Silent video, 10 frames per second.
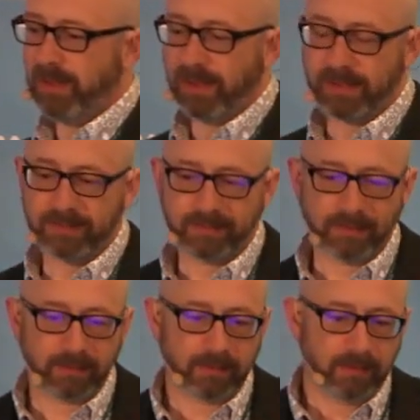and
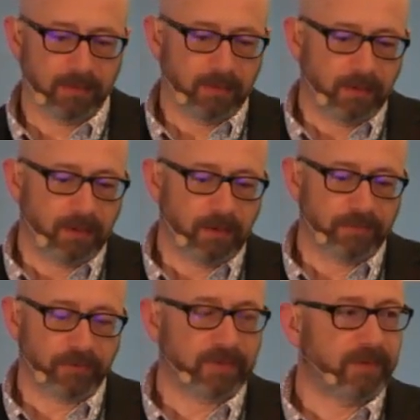uh, uh,
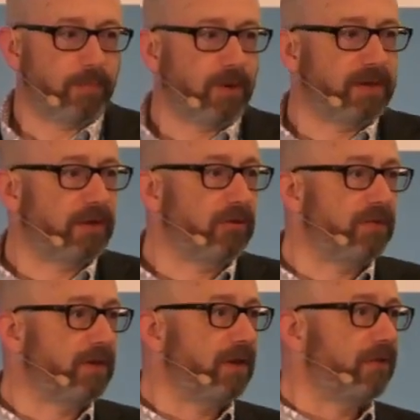for example, I know of,
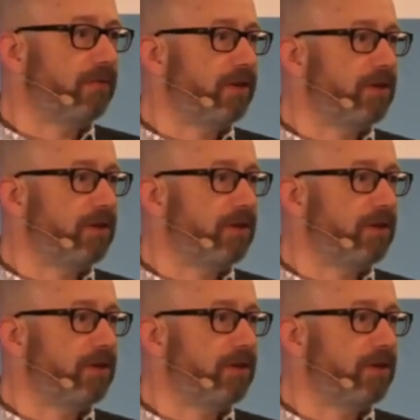a, of, an